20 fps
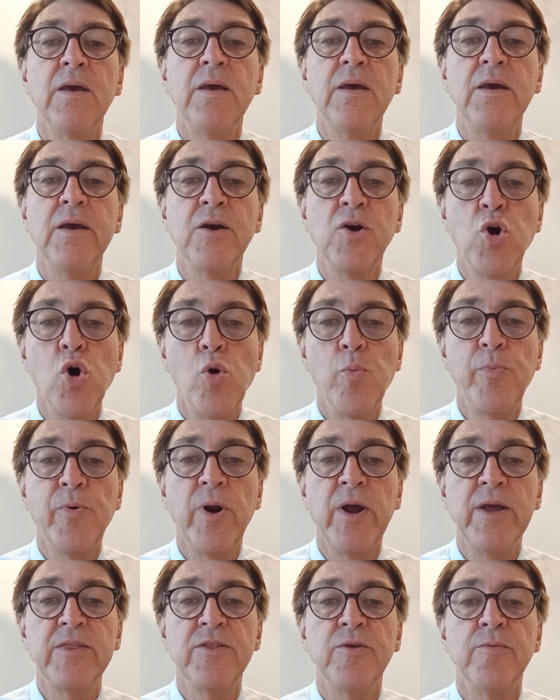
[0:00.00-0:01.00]

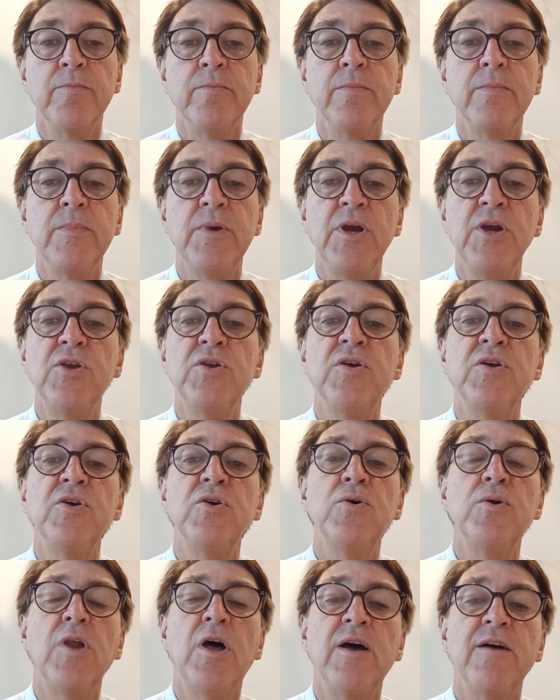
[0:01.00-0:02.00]
Incorporate them into
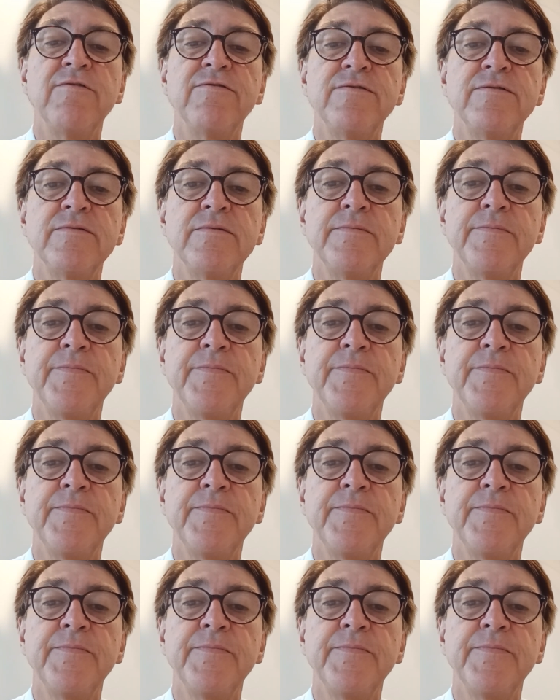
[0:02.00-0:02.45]
your life.